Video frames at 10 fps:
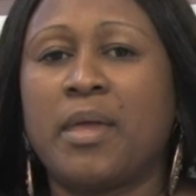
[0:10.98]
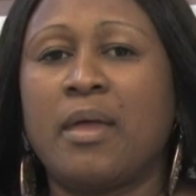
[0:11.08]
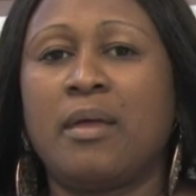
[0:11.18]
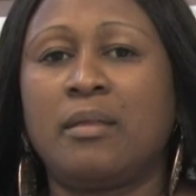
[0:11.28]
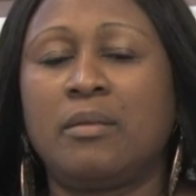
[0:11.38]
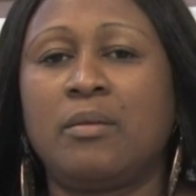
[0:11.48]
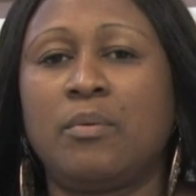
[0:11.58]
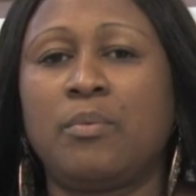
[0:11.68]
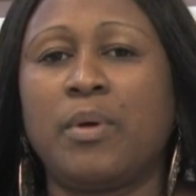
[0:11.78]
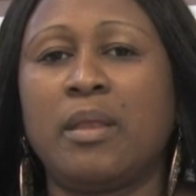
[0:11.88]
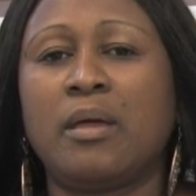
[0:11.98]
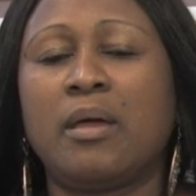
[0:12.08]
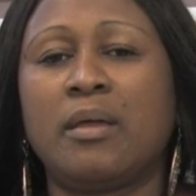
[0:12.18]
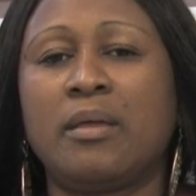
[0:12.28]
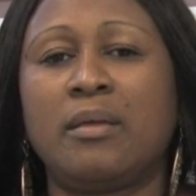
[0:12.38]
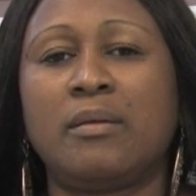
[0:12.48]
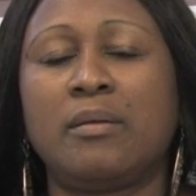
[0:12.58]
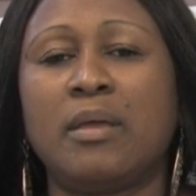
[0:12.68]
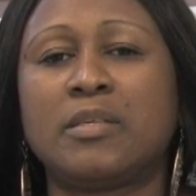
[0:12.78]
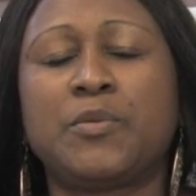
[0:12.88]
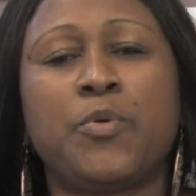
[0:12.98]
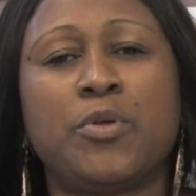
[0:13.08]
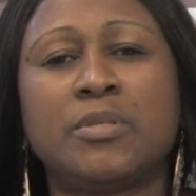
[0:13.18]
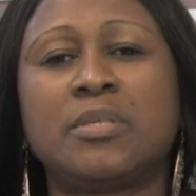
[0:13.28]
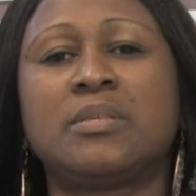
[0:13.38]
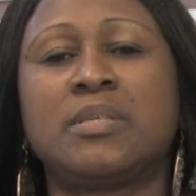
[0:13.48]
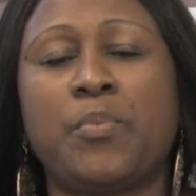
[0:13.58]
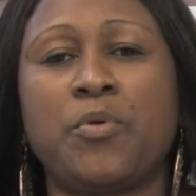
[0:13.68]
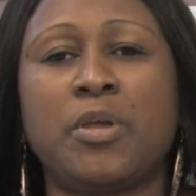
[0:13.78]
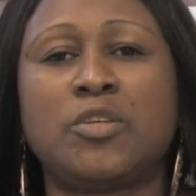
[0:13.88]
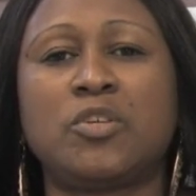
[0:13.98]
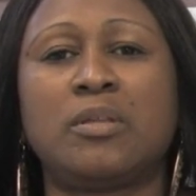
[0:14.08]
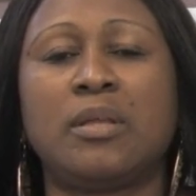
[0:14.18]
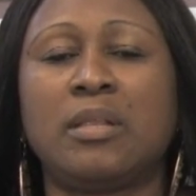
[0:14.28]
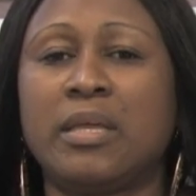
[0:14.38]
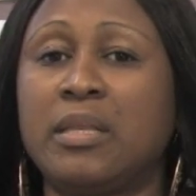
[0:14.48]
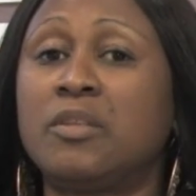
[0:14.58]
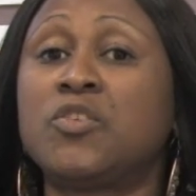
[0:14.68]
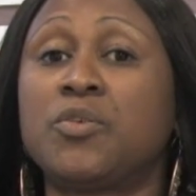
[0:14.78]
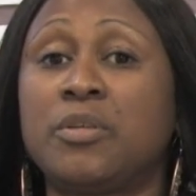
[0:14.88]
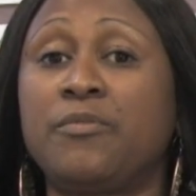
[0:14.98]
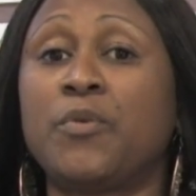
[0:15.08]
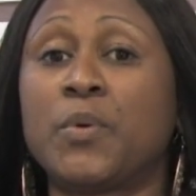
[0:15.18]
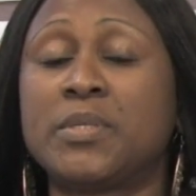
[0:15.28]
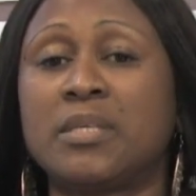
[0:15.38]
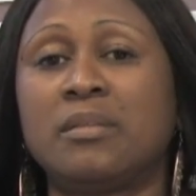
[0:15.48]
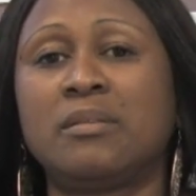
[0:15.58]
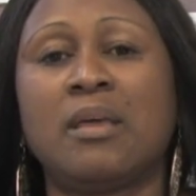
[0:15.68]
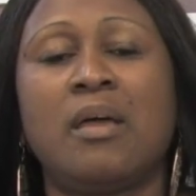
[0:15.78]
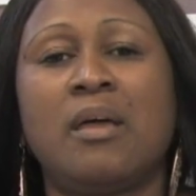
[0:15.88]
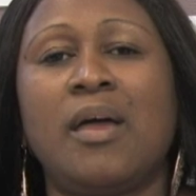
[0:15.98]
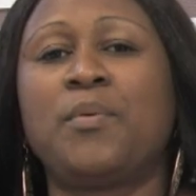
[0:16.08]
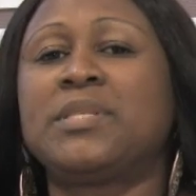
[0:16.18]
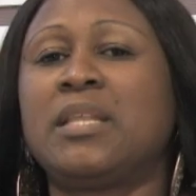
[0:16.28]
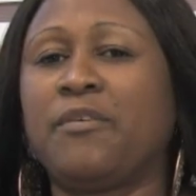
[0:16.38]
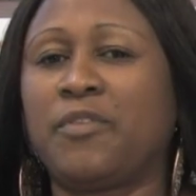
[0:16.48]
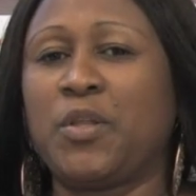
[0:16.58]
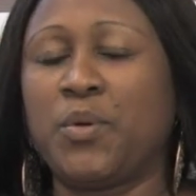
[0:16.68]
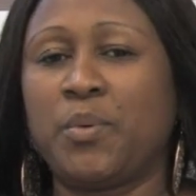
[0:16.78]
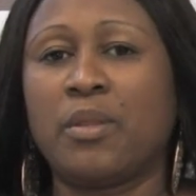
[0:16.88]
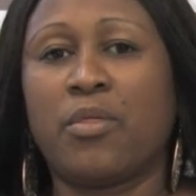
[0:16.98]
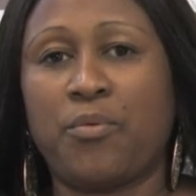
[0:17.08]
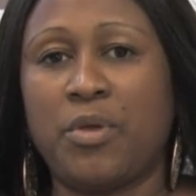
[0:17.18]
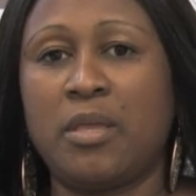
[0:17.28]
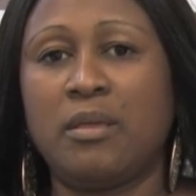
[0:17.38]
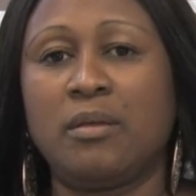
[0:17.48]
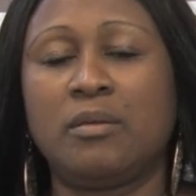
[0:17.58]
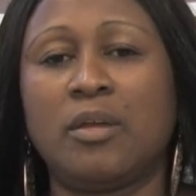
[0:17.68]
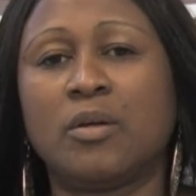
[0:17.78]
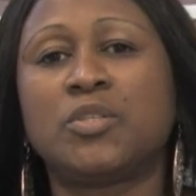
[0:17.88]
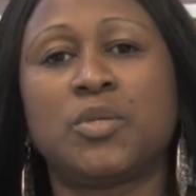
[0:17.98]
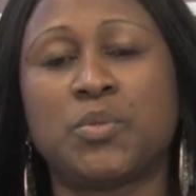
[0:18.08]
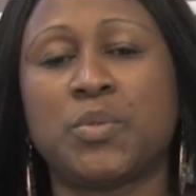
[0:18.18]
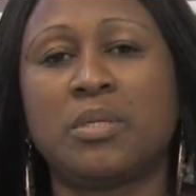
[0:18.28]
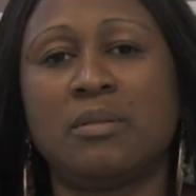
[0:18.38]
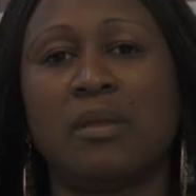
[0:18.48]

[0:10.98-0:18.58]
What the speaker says: began when I experienced a separation that led into a divorce, and I was left alone with three young children.